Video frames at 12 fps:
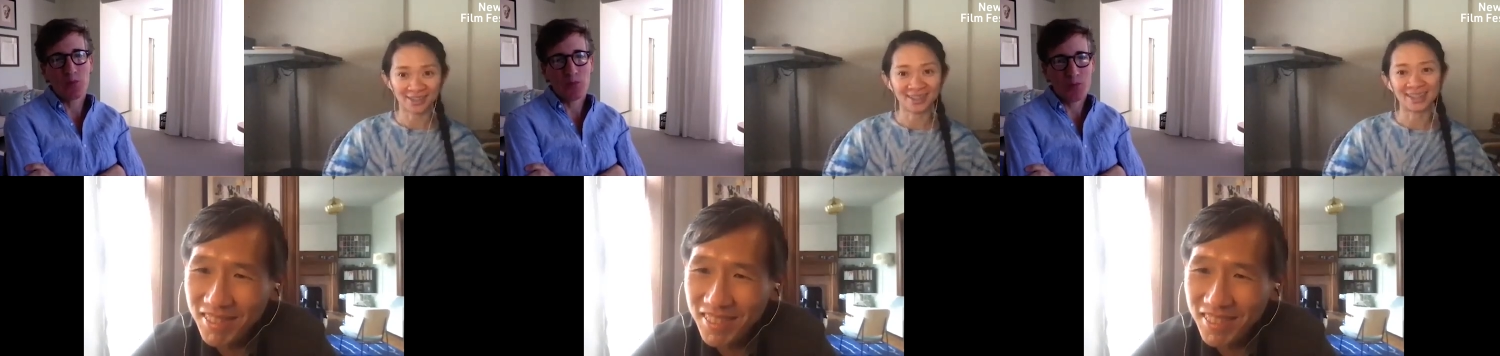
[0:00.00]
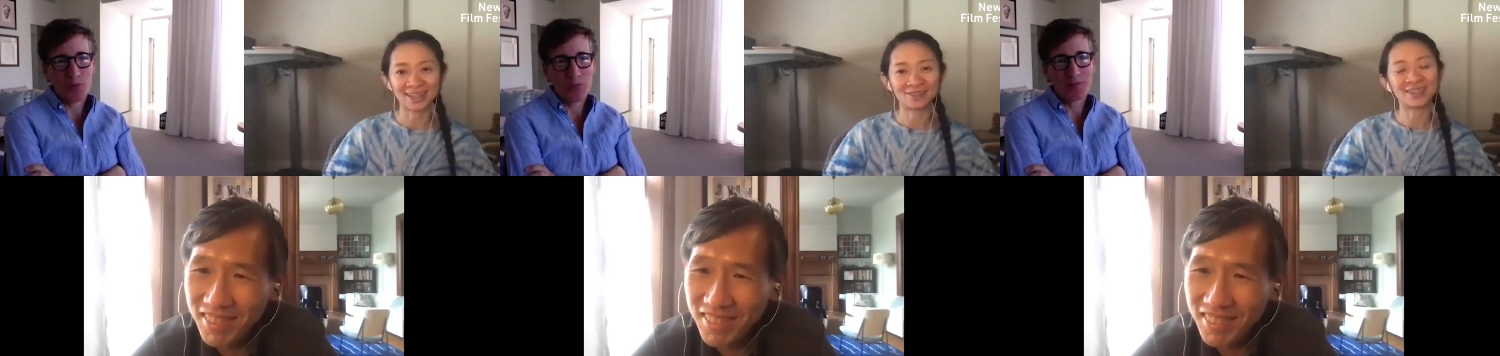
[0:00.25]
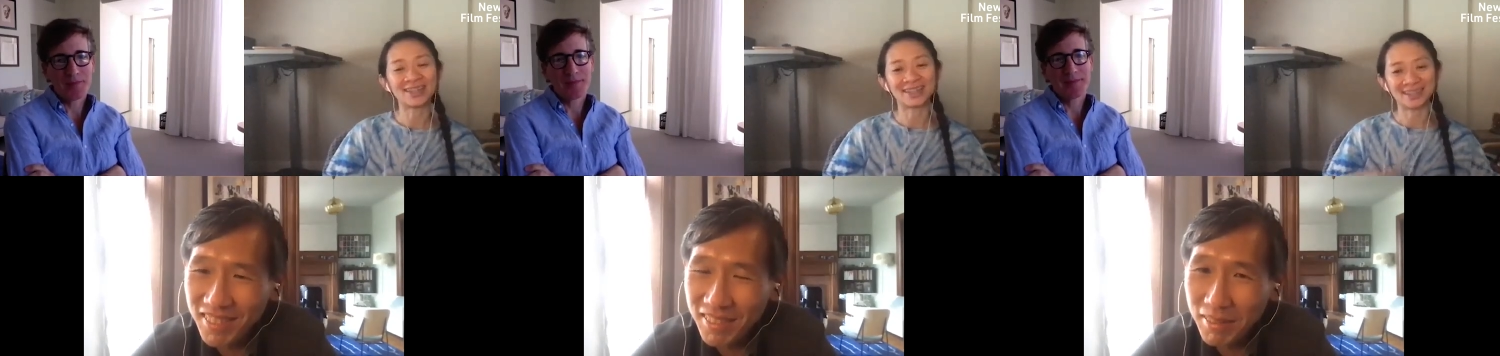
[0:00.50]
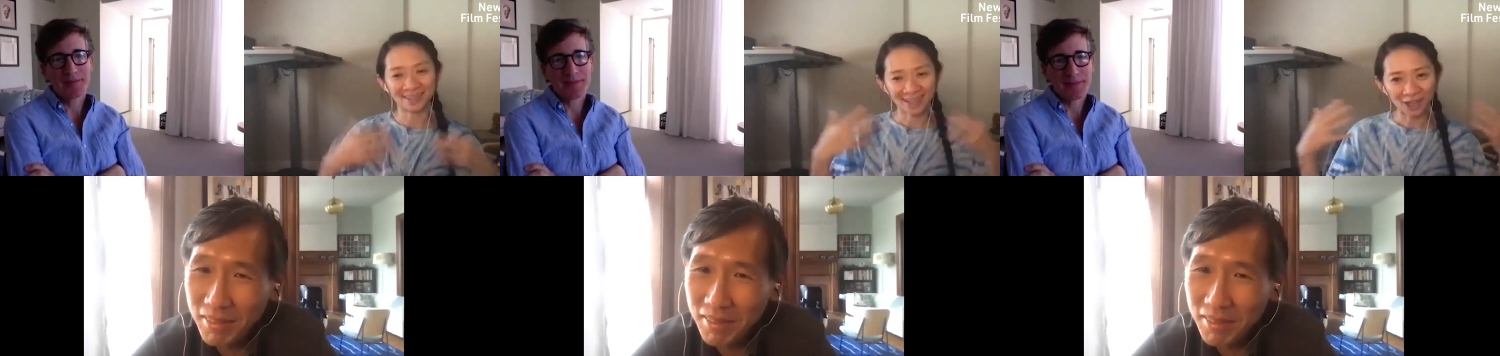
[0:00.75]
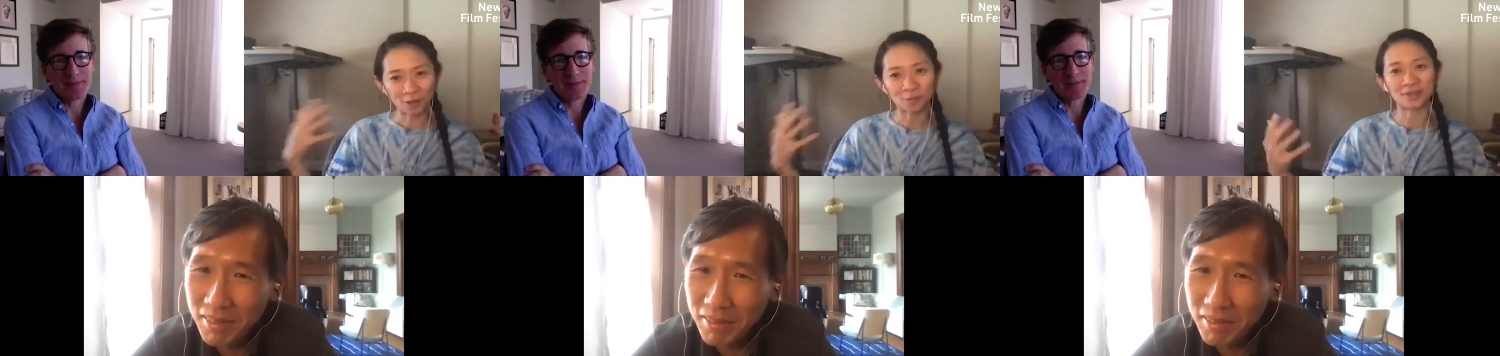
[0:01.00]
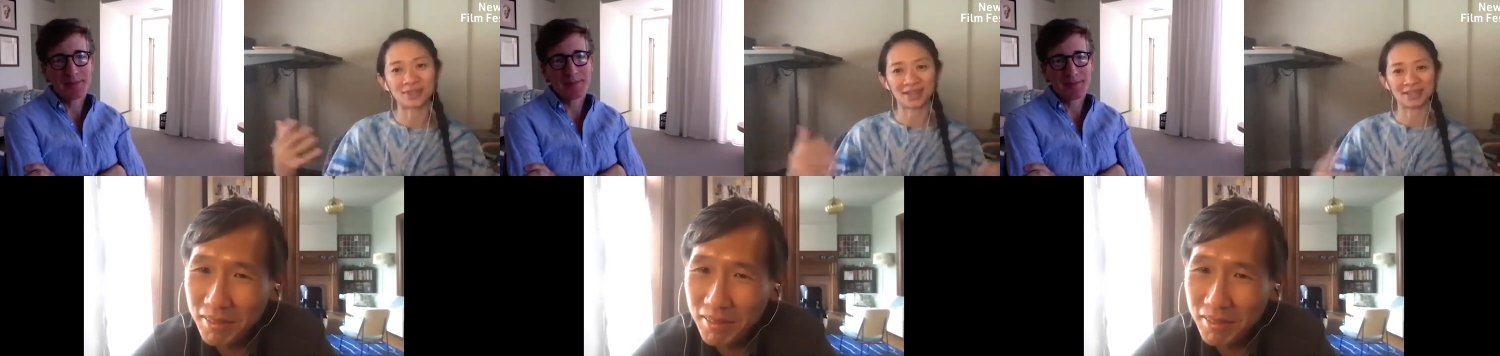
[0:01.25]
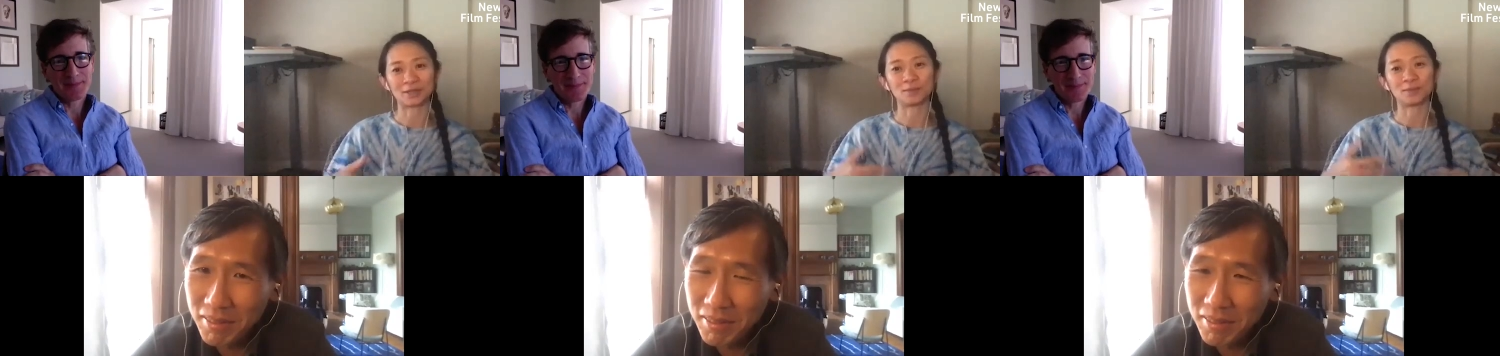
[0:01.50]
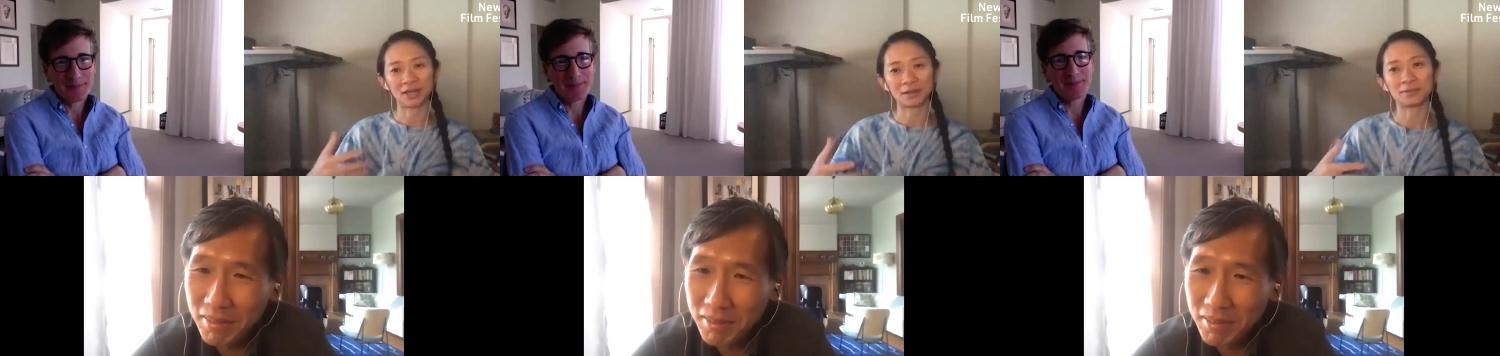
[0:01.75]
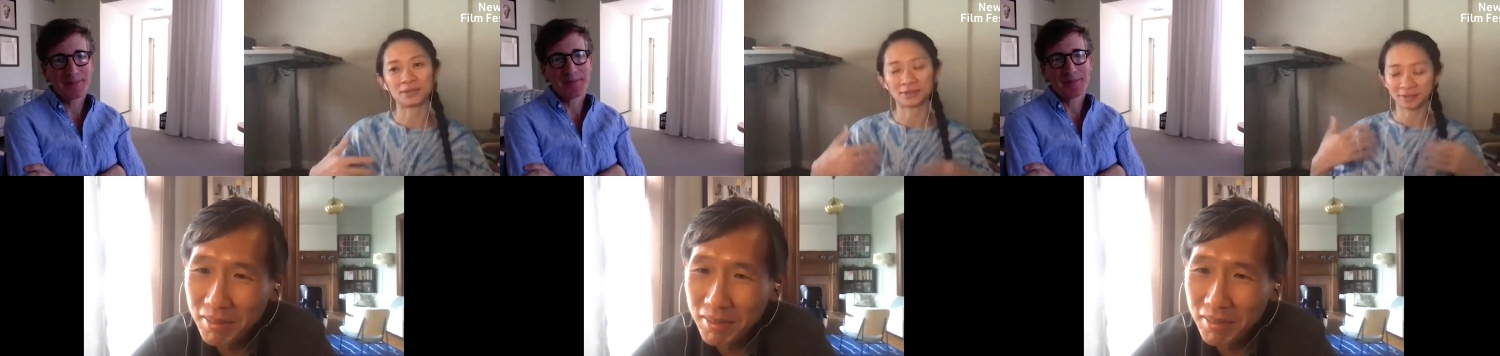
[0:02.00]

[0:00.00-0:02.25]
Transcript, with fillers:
Speaker 1: That really helps, like sometimes